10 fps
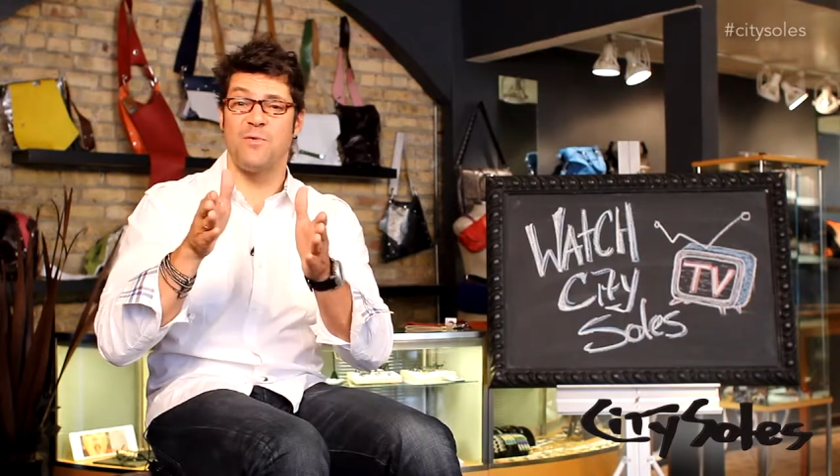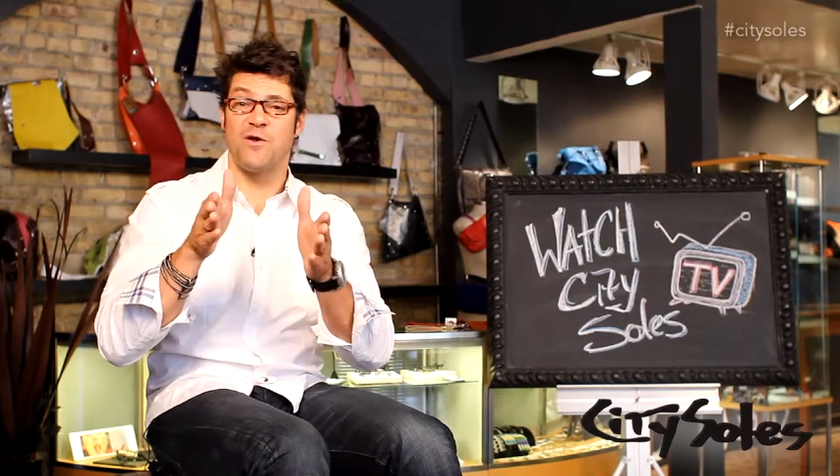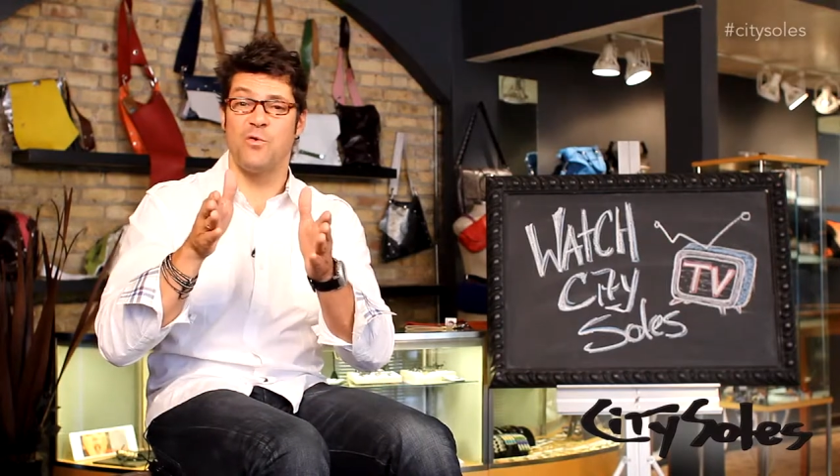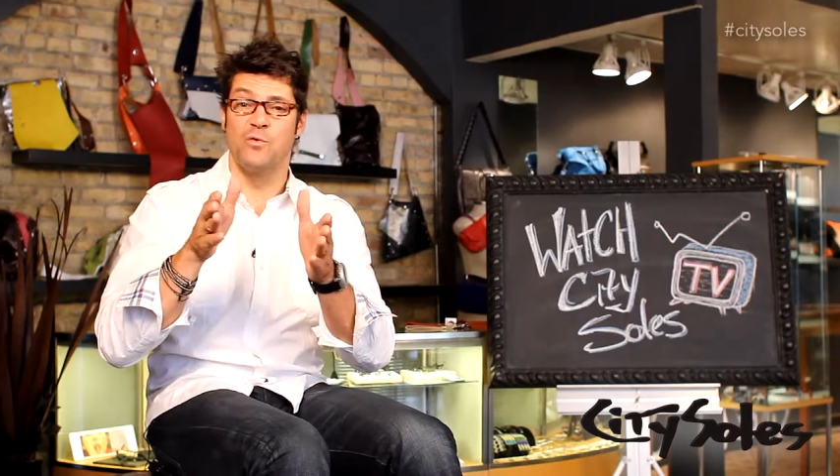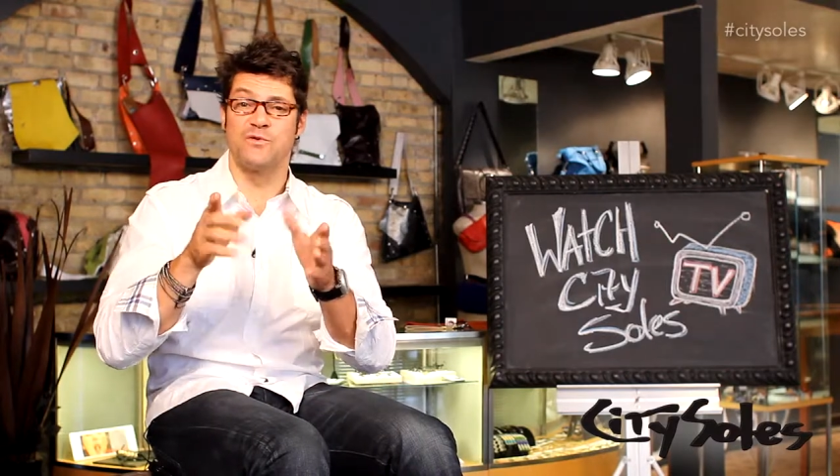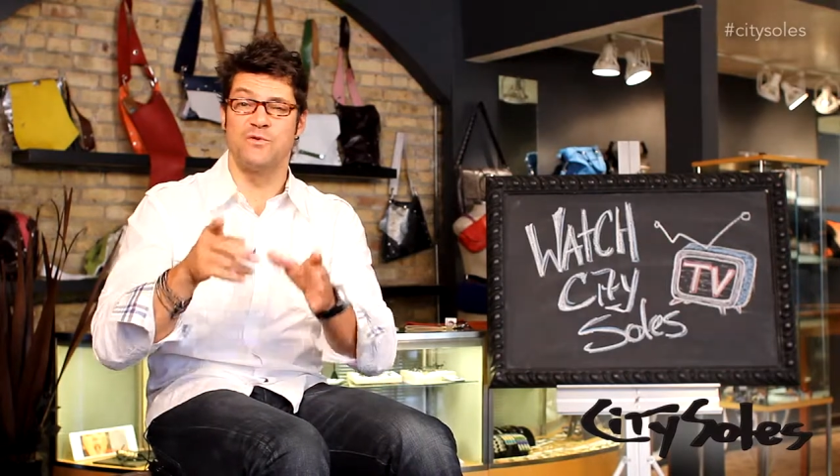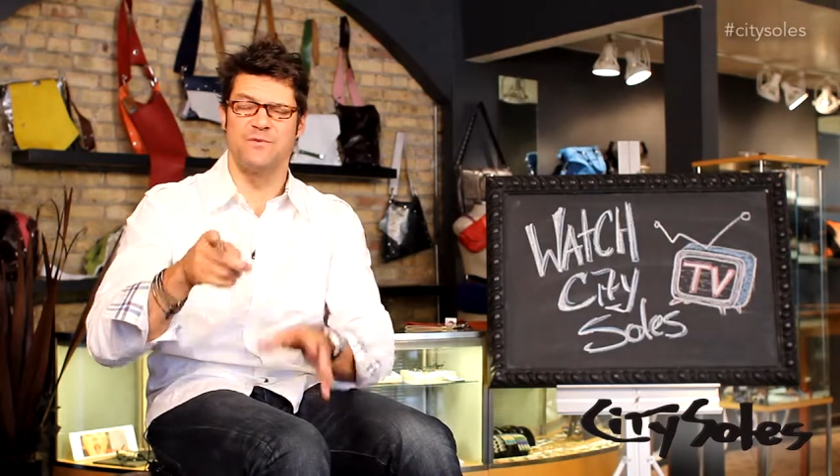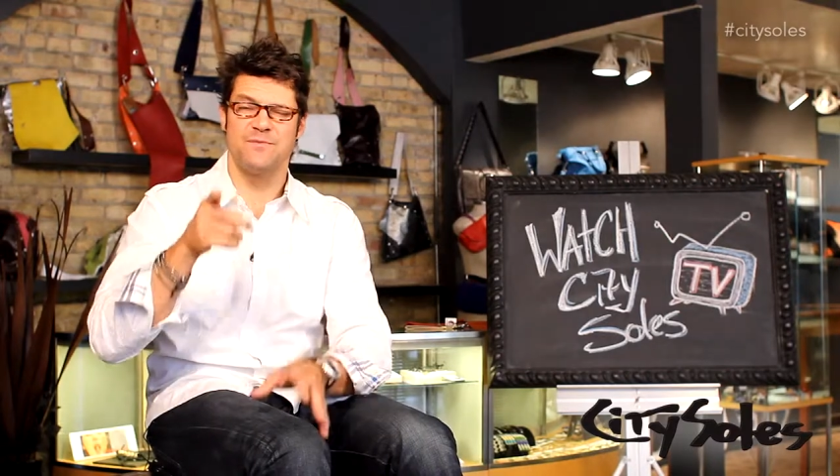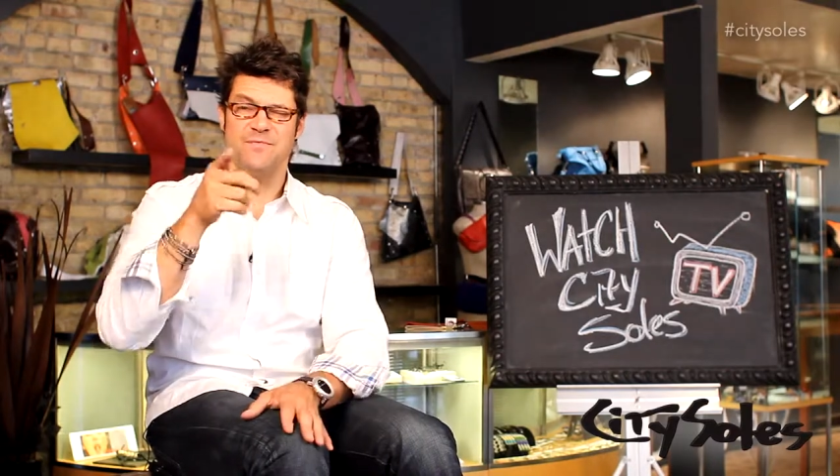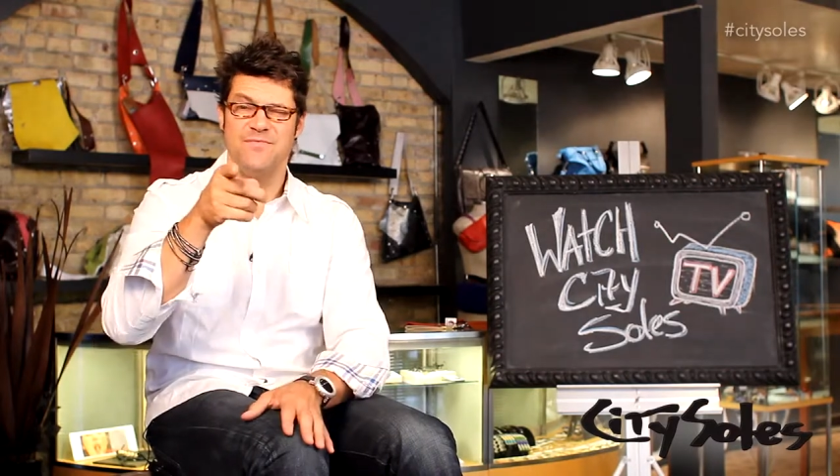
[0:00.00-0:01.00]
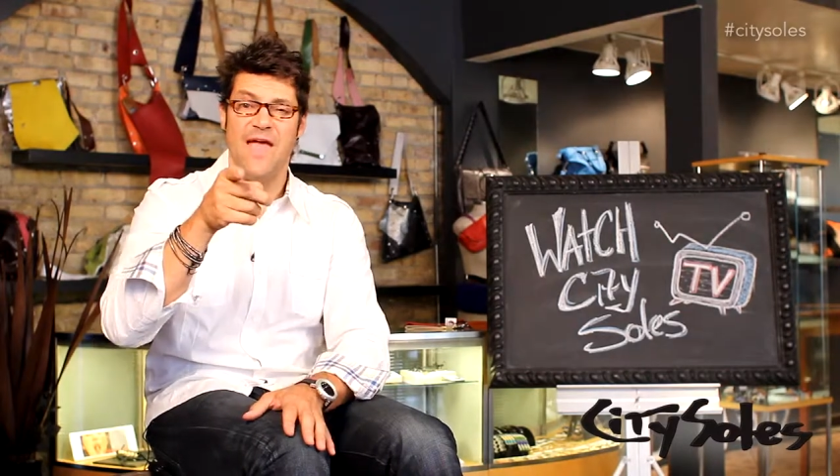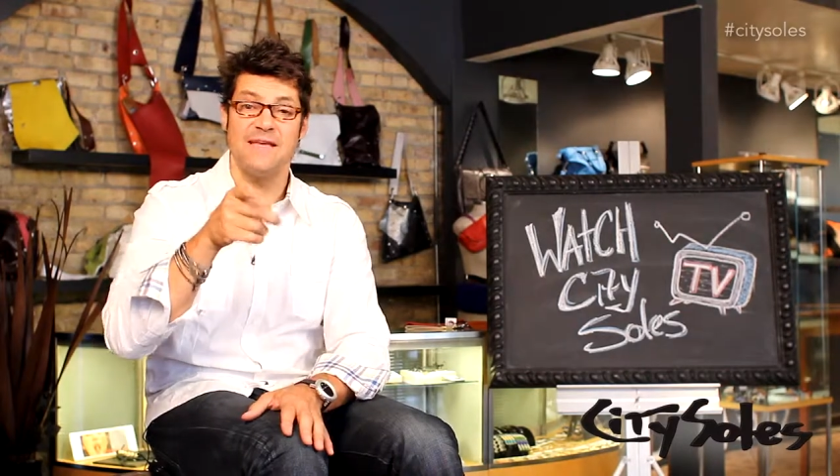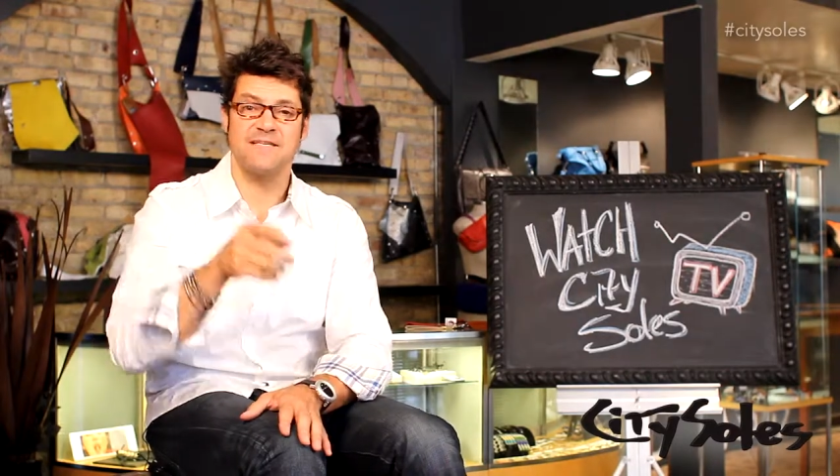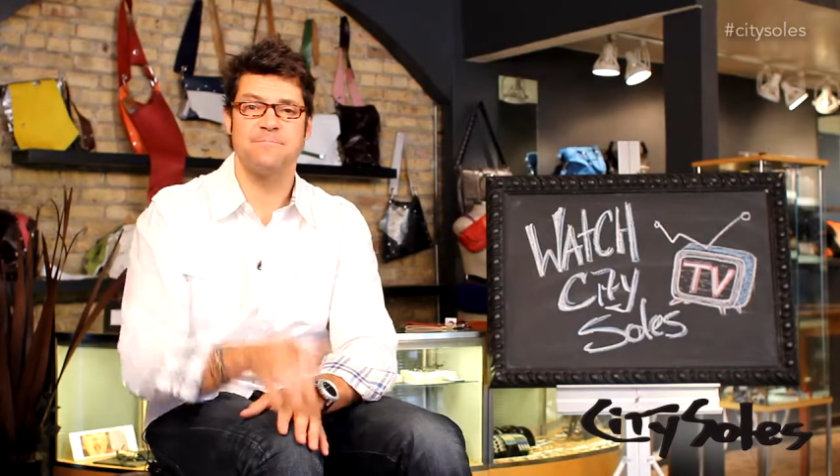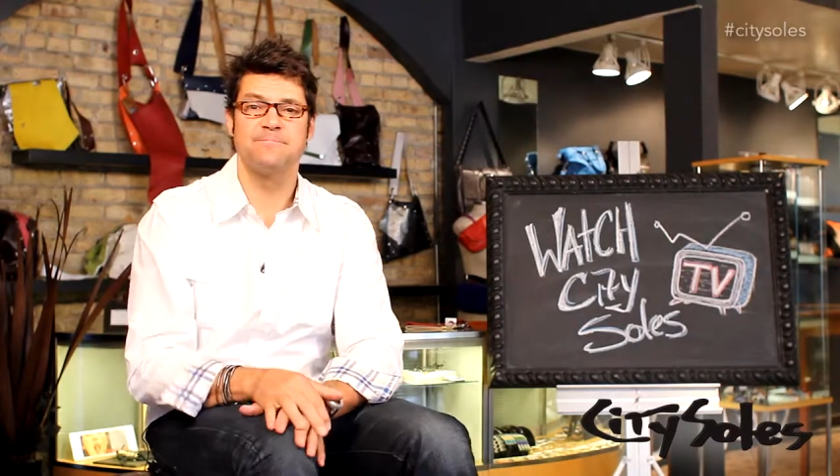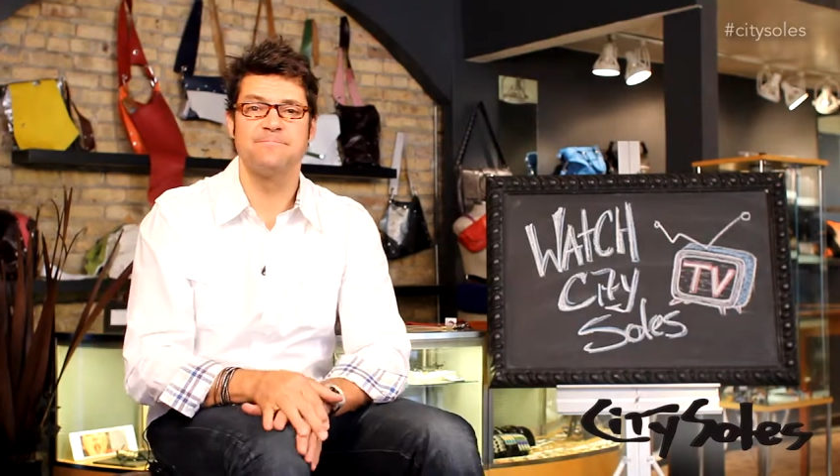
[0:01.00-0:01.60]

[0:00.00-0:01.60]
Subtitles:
wear cool shoes. Thanks.